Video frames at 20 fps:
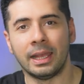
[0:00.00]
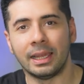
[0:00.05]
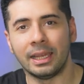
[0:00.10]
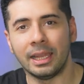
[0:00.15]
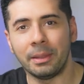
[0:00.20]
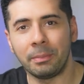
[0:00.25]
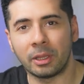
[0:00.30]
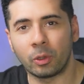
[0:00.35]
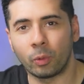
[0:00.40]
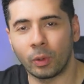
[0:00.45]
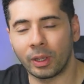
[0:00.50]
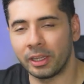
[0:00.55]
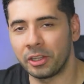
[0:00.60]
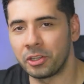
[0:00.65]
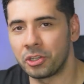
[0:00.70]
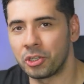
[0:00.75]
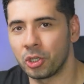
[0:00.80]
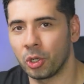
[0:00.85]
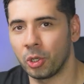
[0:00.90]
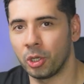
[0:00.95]
Let me quickly
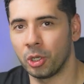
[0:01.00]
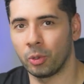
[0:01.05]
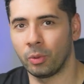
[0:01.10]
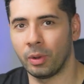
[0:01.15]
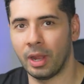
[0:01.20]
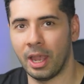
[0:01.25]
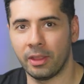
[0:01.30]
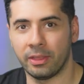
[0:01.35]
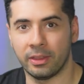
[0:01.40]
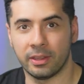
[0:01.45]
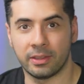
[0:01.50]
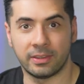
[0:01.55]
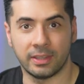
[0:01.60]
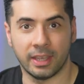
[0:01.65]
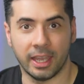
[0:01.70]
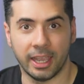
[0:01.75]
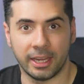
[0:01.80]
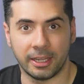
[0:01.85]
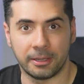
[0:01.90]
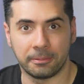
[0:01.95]
show you around the
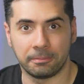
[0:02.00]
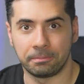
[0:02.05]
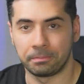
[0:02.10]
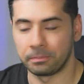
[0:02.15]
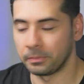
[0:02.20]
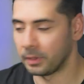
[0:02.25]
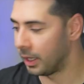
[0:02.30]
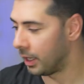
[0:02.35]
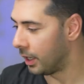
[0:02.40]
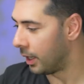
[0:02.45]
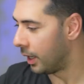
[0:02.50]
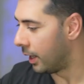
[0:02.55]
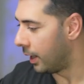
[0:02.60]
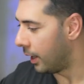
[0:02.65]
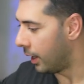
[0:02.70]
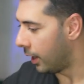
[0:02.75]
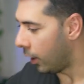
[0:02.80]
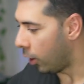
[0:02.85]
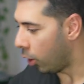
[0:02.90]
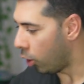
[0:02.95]
site.
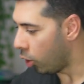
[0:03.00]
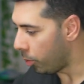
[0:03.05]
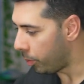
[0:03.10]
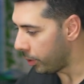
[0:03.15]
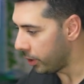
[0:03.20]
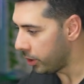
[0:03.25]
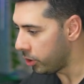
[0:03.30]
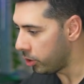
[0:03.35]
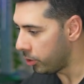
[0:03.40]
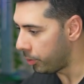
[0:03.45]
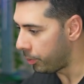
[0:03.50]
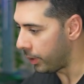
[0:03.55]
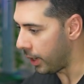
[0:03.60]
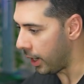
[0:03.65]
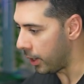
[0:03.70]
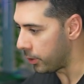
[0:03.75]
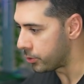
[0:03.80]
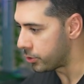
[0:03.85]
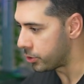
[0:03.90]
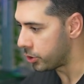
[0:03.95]
Open your
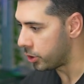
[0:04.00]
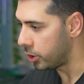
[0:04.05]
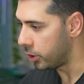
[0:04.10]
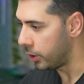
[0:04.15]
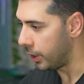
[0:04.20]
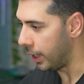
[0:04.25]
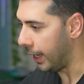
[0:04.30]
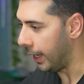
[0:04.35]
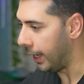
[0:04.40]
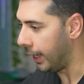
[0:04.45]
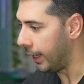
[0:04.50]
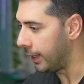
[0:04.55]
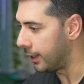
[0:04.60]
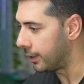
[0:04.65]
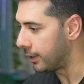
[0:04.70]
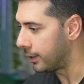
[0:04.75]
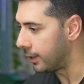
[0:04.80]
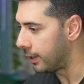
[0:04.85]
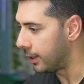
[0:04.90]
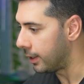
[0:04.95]
browser
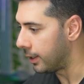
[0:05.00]
and